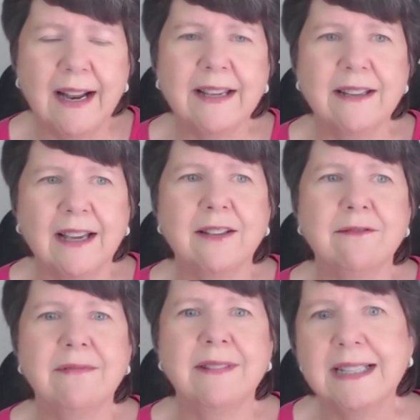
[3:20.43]
They
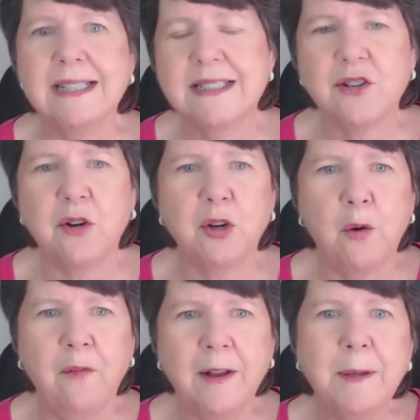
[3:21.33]
did
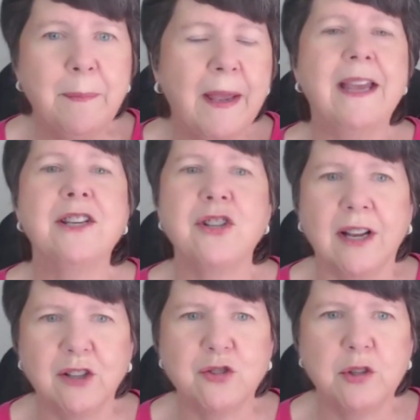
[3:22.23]
start a
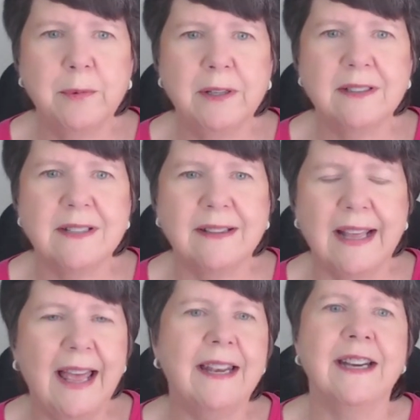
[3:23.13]
GoFundMe page and I
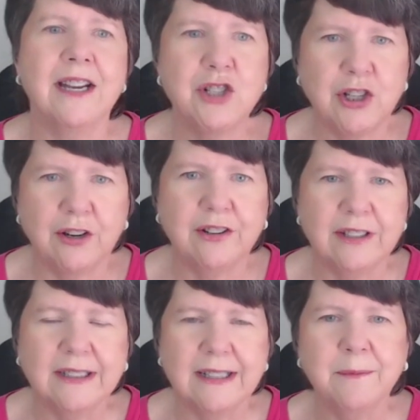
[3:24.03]
contributed to that and I
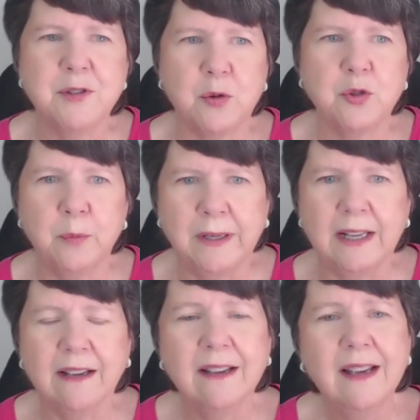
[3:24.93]
shared it on
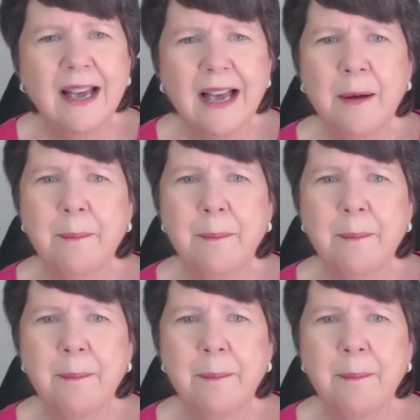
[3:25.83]
social media,